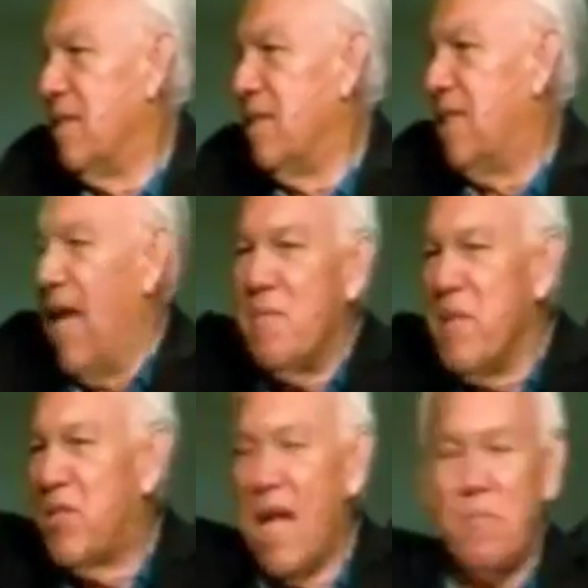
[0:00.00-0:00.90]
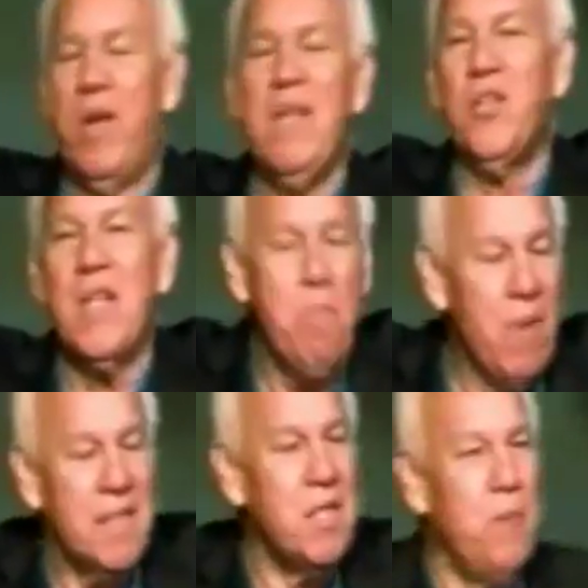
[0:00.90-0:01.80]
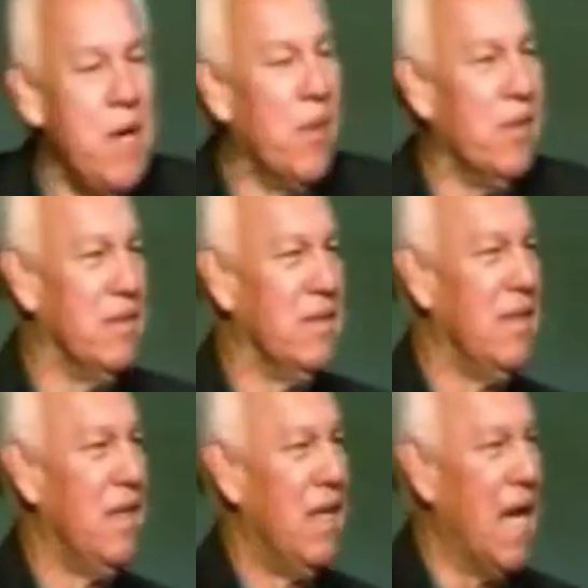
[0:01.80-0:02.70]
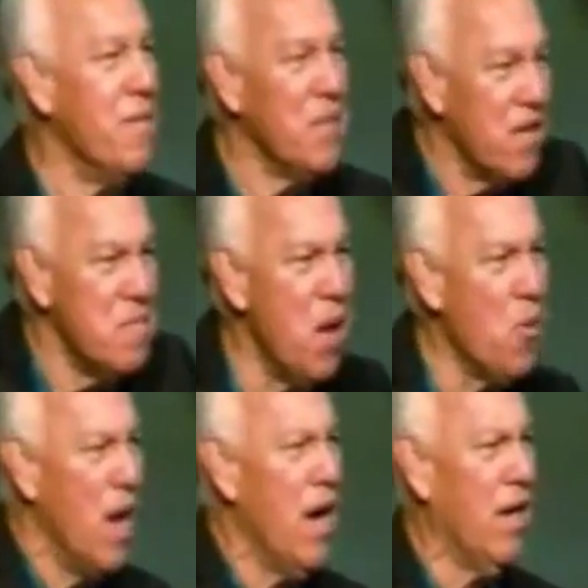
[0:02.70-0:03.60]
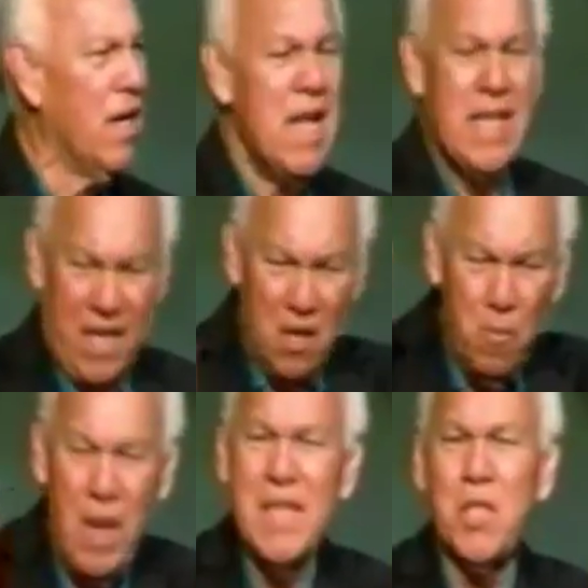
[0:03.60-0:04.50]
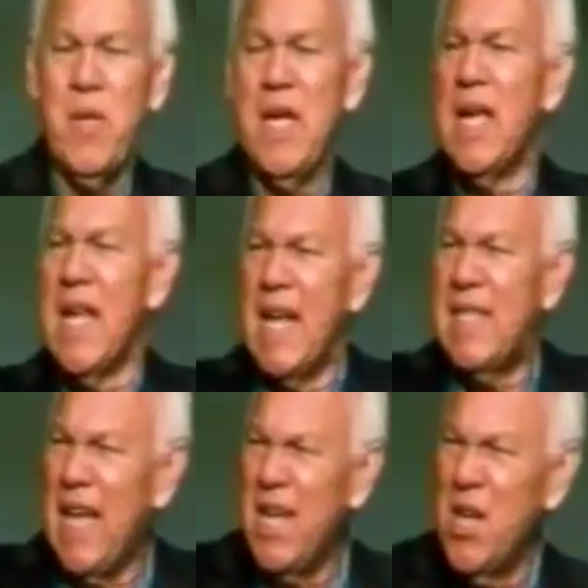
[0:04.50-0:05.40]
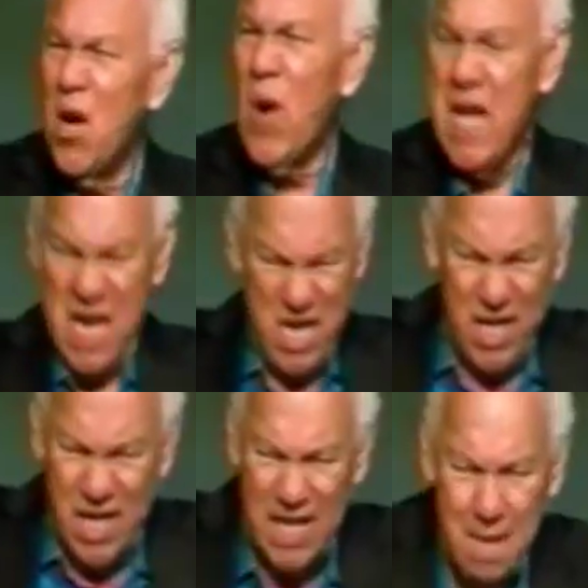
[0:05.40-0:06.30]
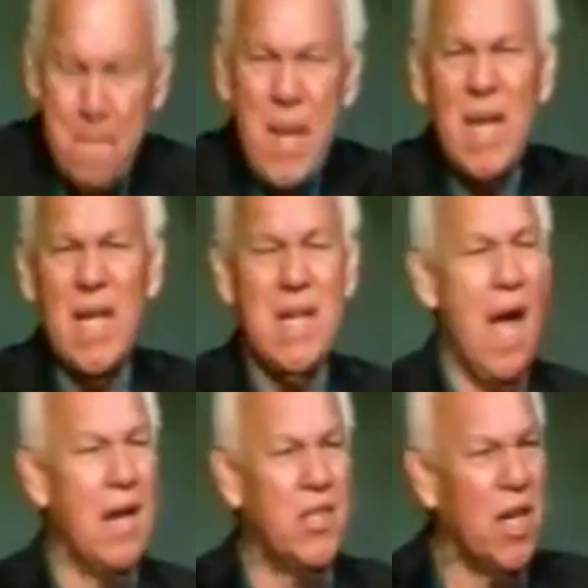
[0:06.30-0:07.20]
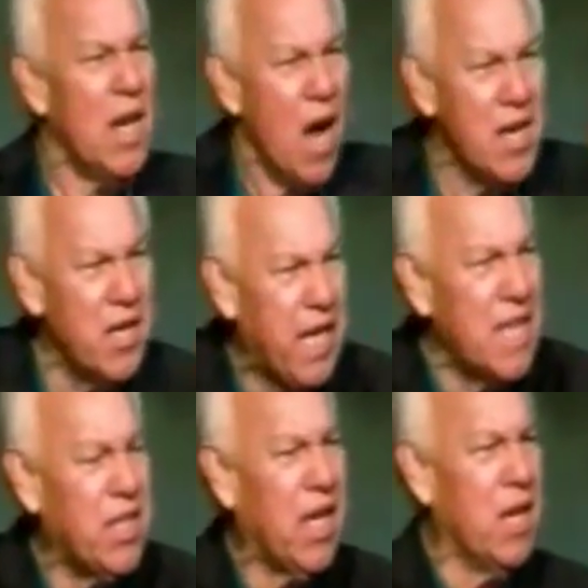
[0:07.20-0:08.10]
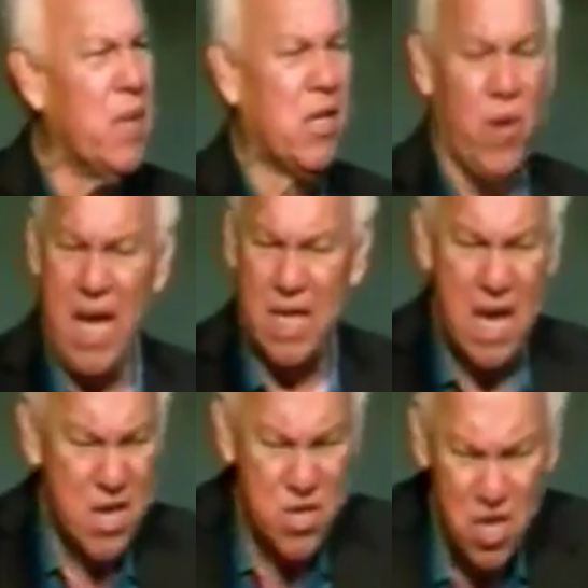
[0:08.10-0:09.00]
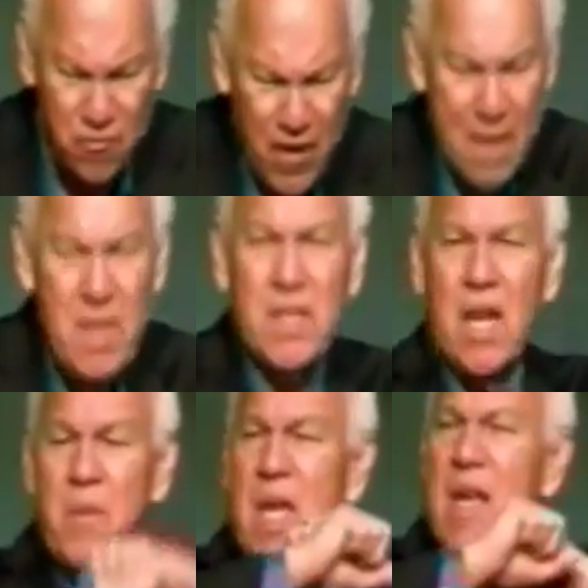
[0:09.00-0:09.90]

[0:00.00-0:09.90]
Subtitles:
Take me to that preacher that blesses people. Let him give me a word that he'll bless me and say, you know what, you're going to get $1 million. All your kids are going to be great. Your family is going to be